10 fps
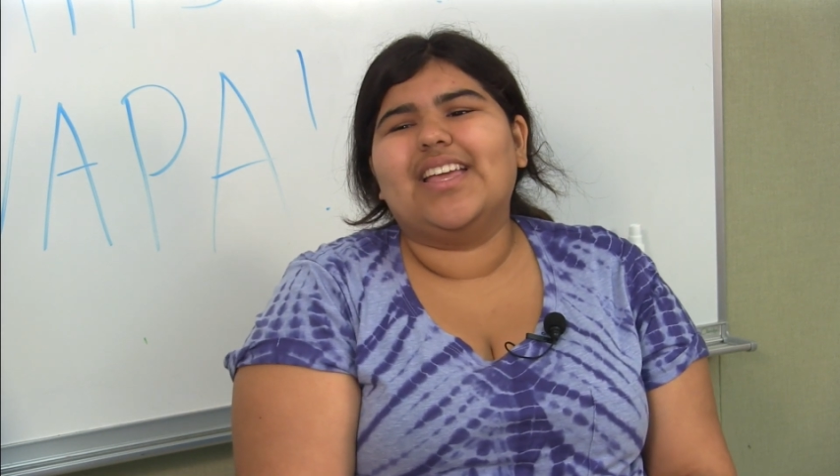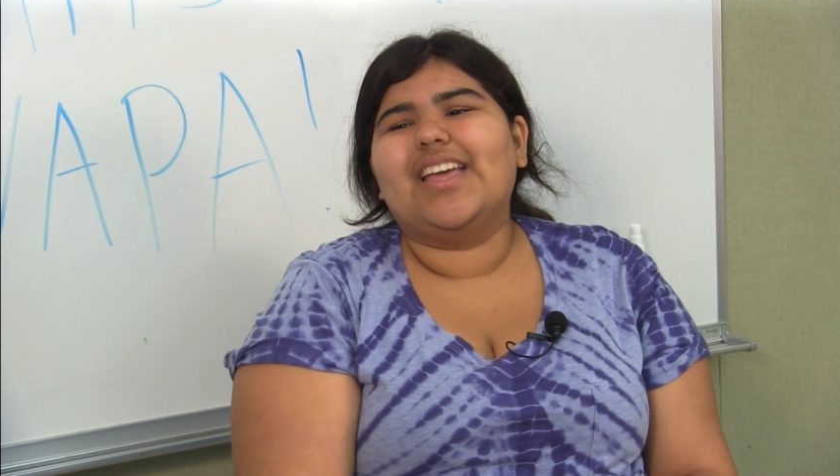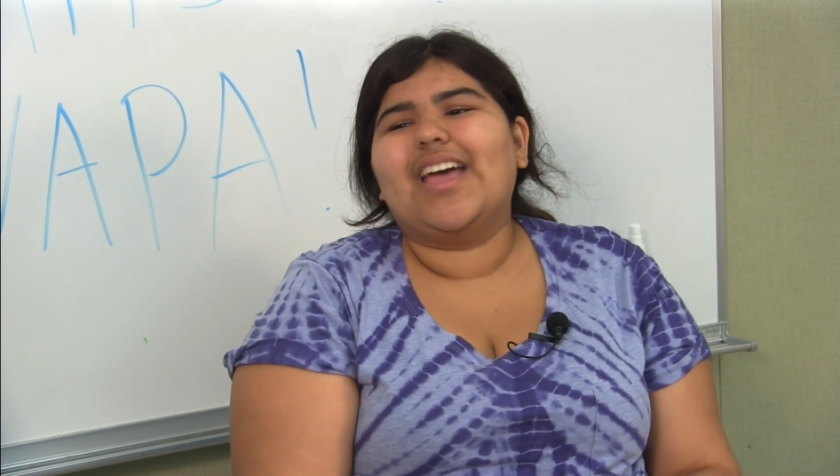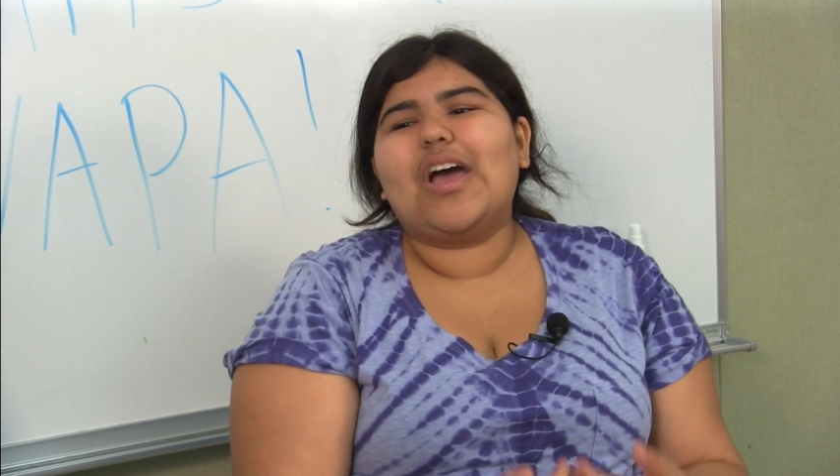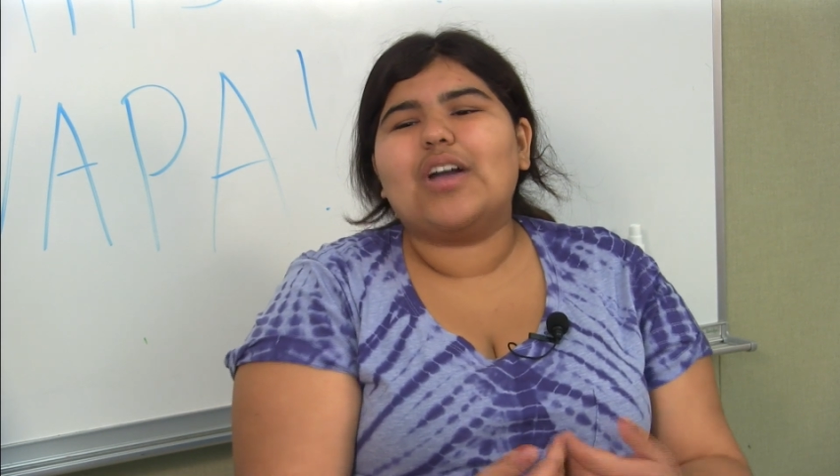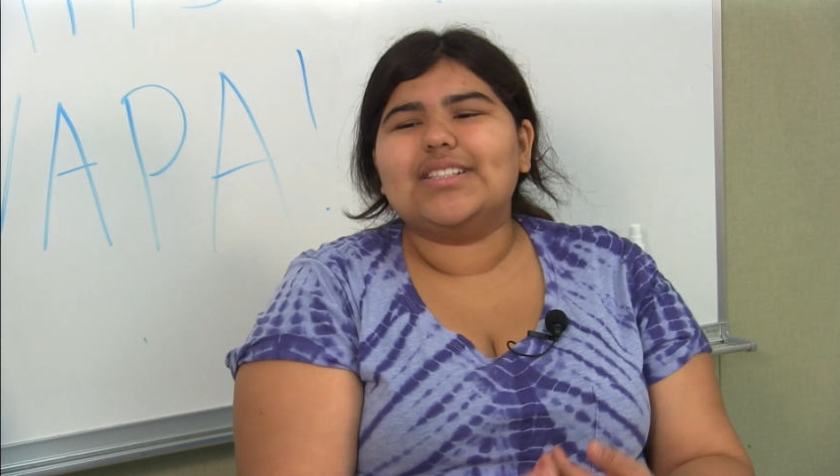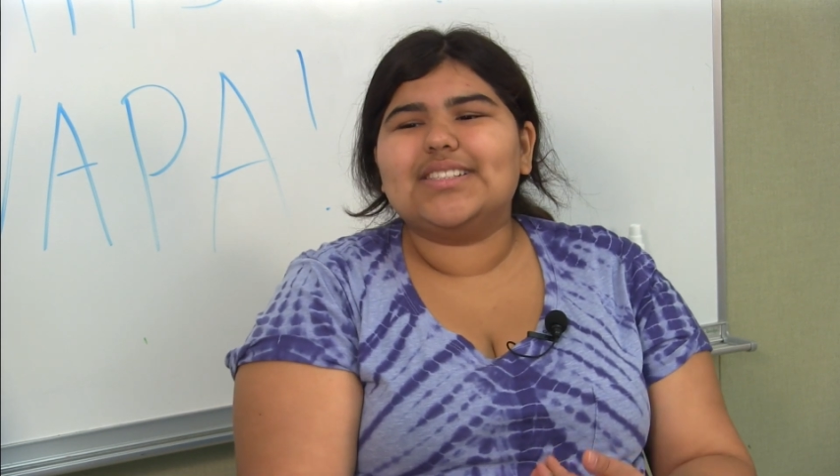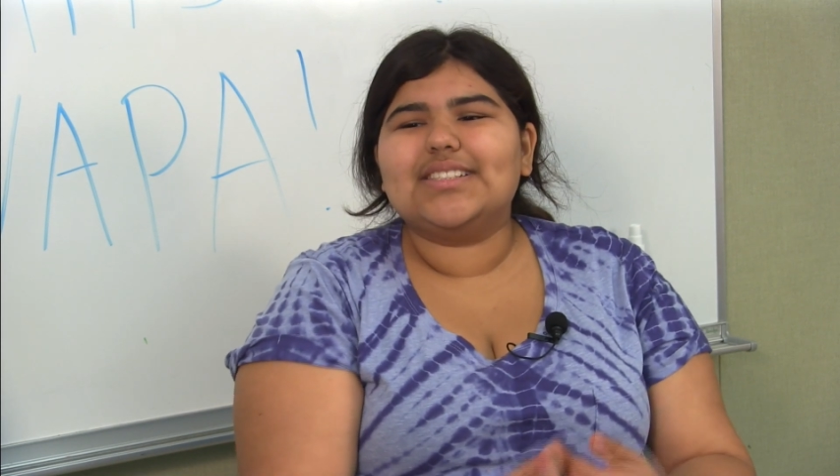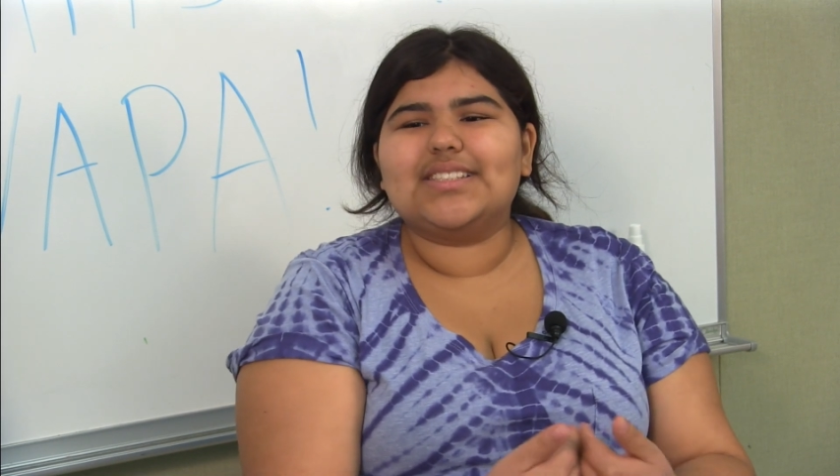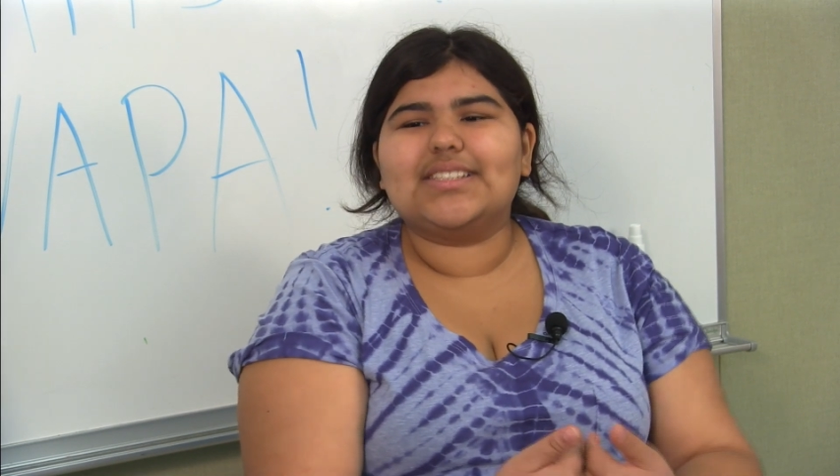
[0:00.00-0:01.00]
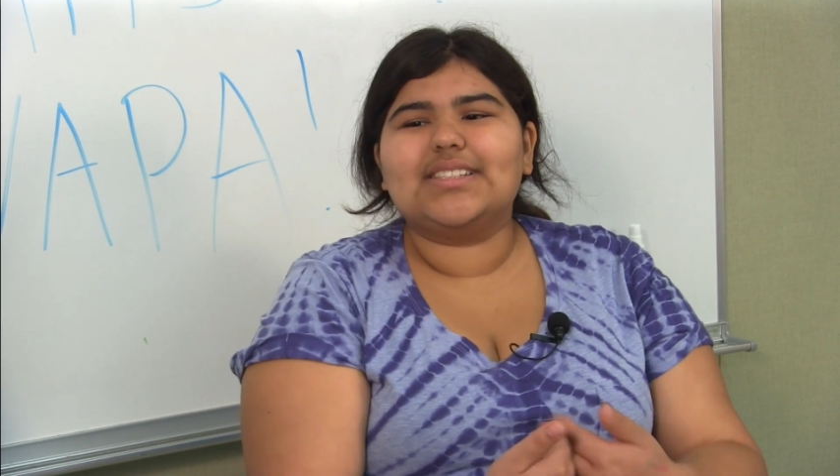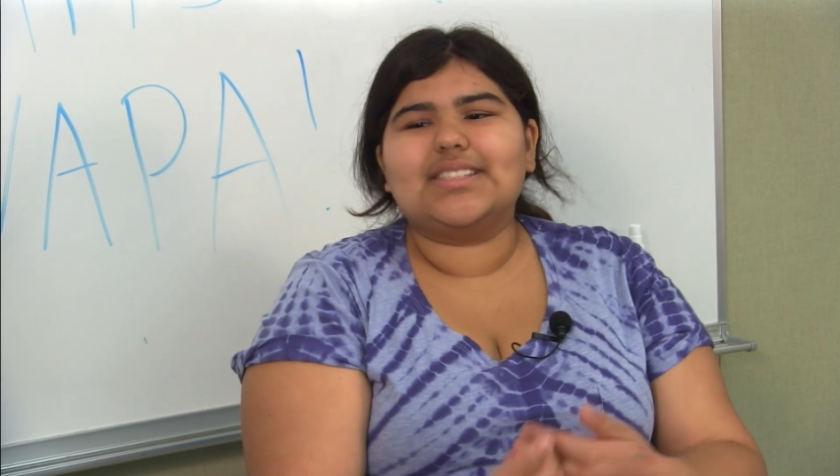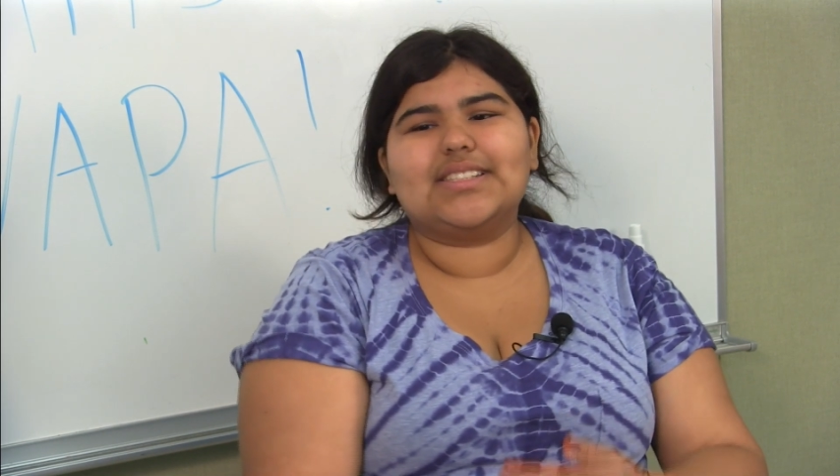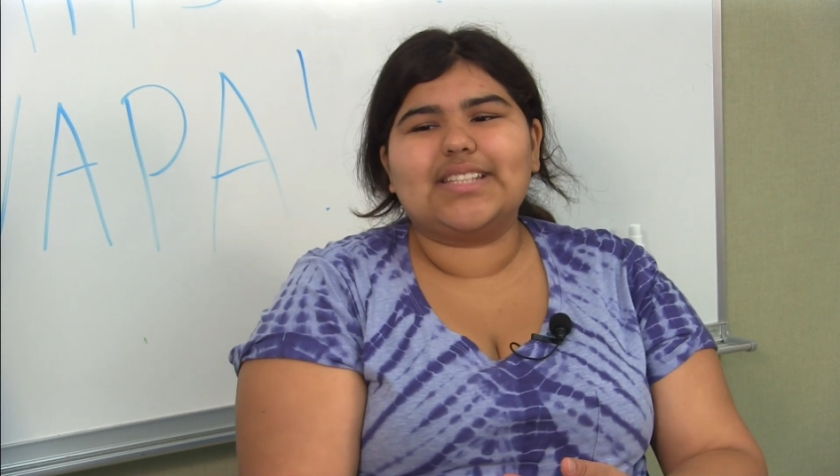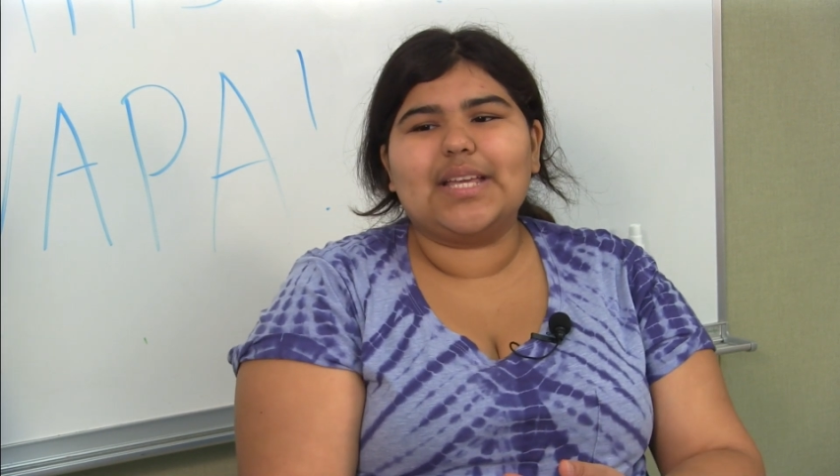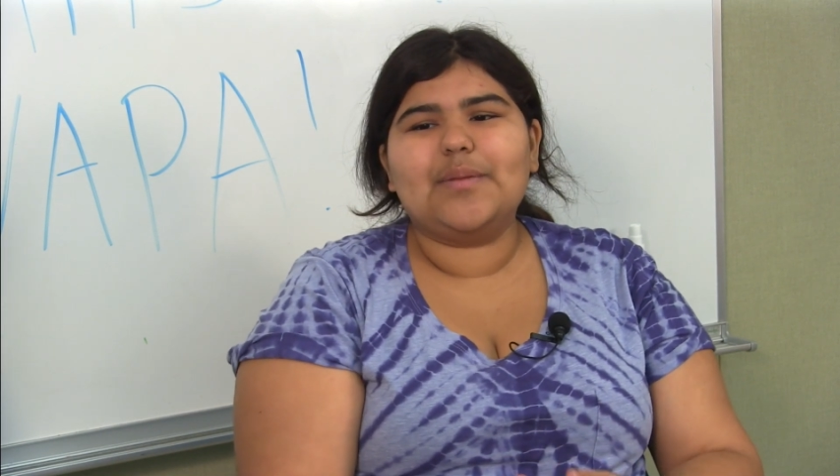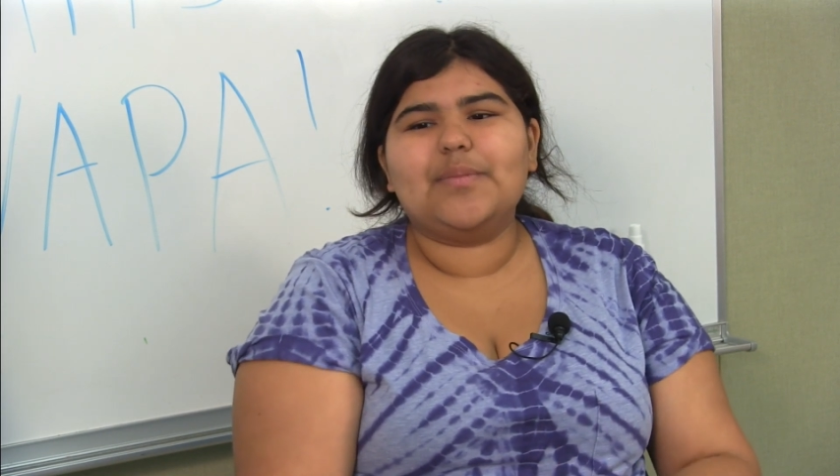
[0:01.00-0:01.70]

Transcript: honestly tastes the same.